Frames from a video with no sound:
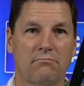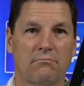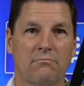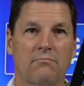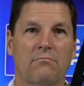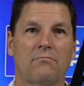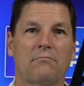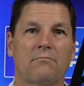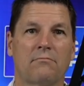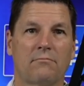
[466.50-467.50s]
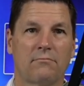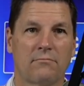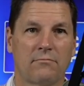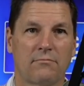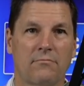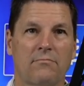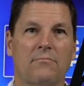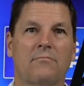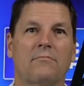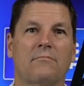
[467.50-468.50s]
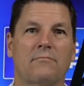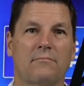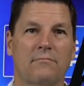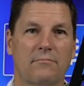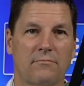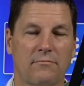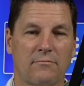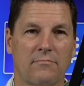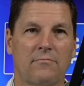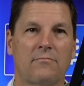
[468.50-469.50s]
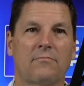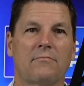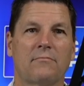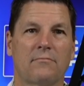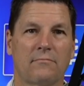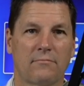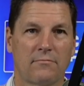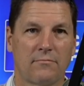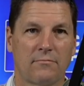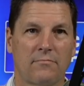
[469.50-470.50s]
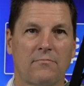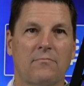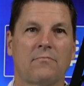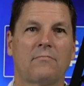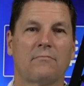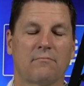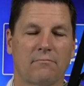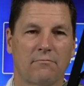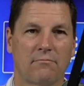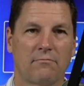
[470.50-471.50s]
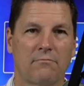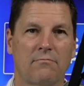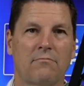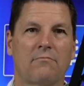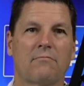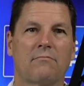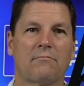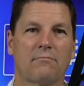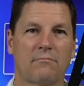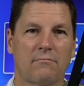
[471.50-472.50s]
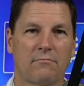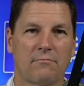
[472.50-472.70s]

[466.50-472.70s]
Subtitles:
The person shown says nothing.